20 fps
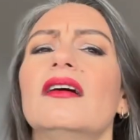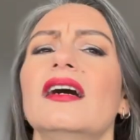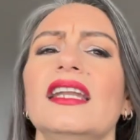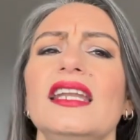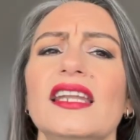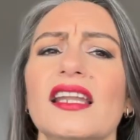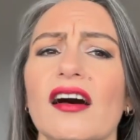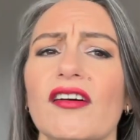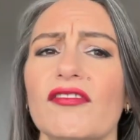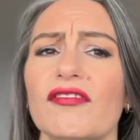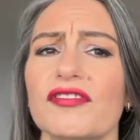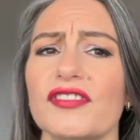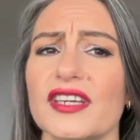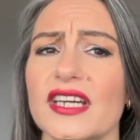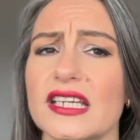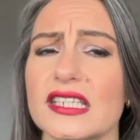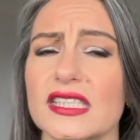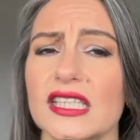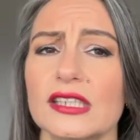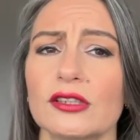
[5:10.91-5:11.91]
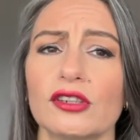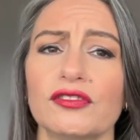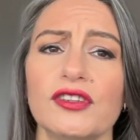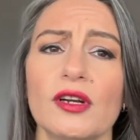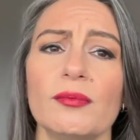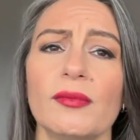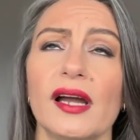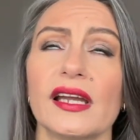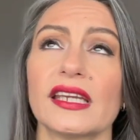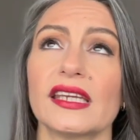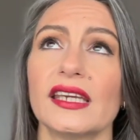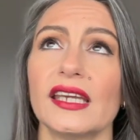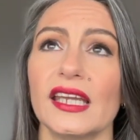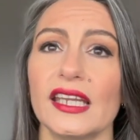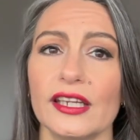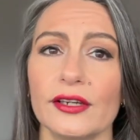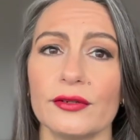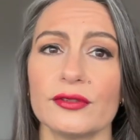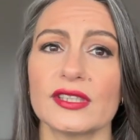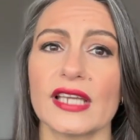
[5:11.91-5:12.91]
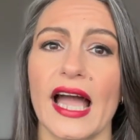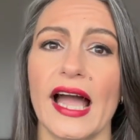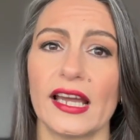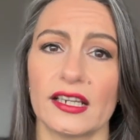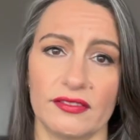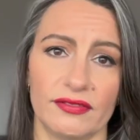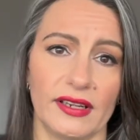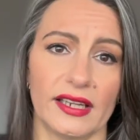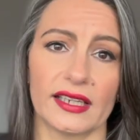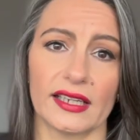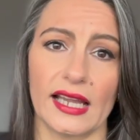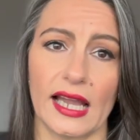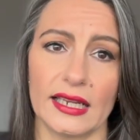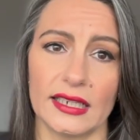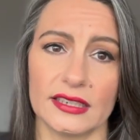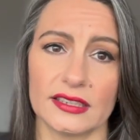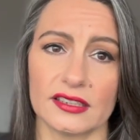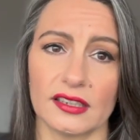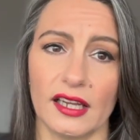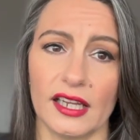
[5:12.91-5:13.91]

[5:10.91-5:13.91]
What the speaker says: I love this. This is from my Kiehl's advent calendar.